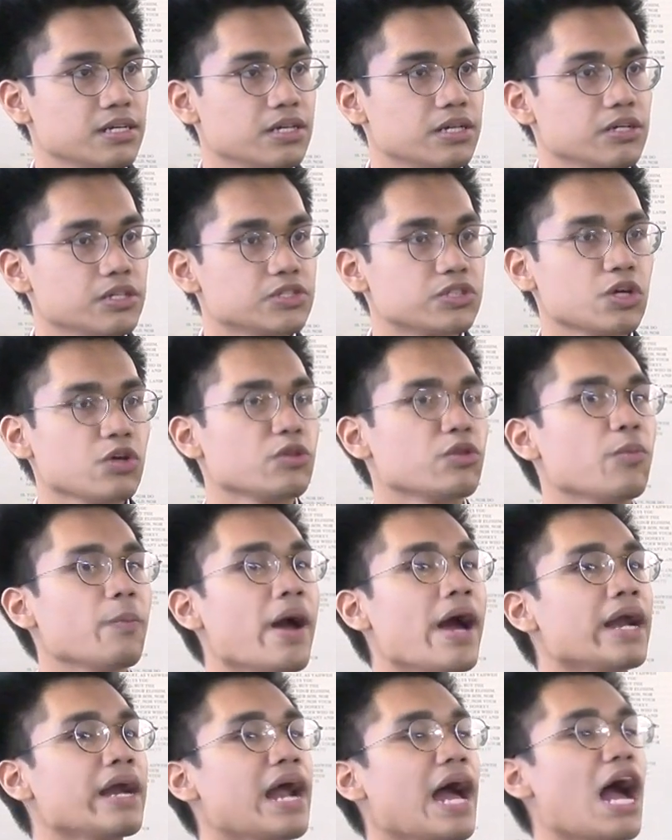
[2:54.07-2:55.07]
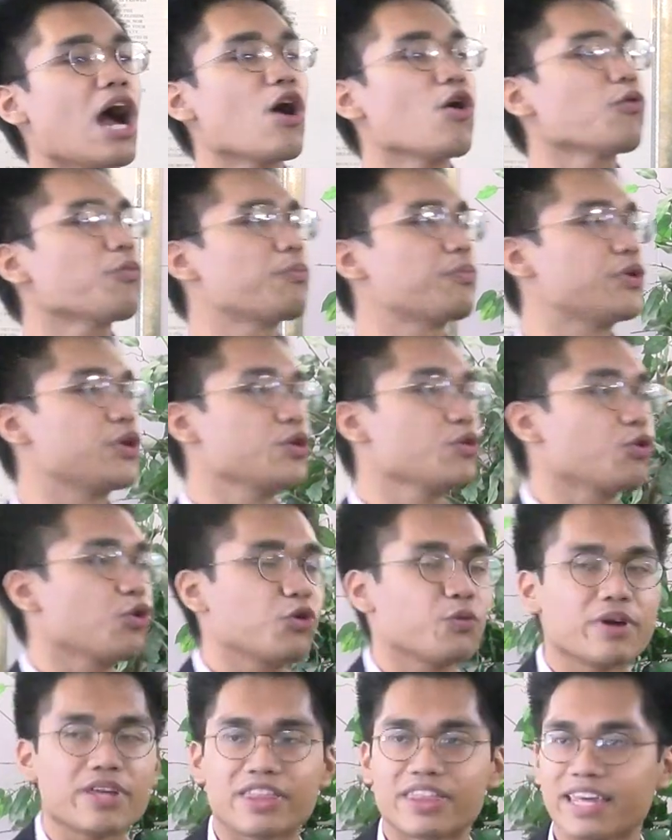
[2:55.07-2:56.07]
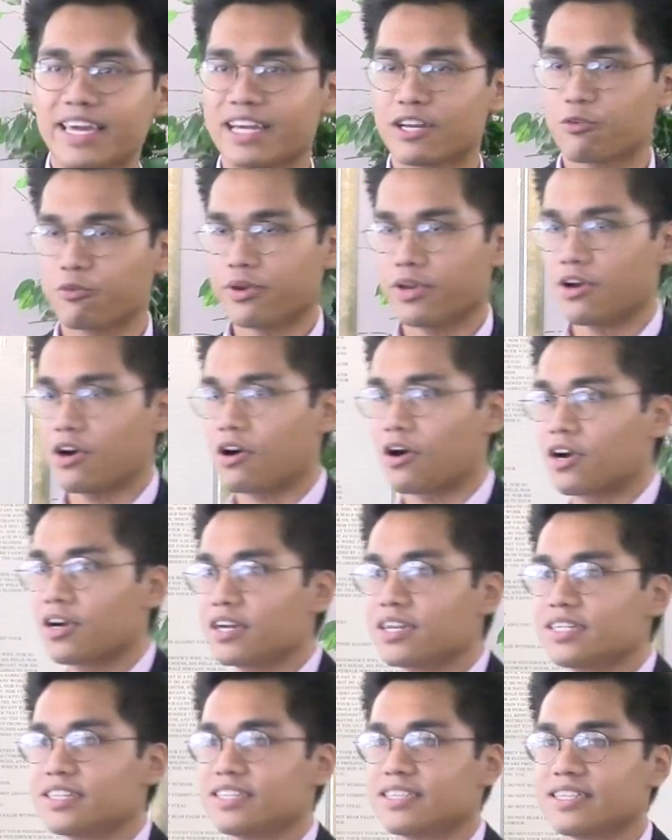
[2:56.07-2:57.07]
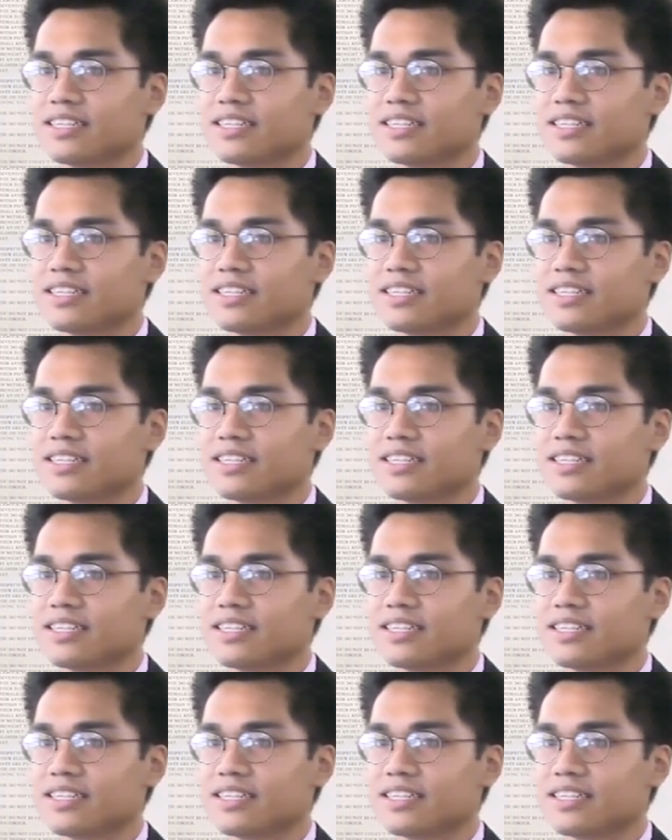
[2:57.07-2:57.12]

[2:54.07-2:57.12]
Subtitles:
So no matter how pure we think we are,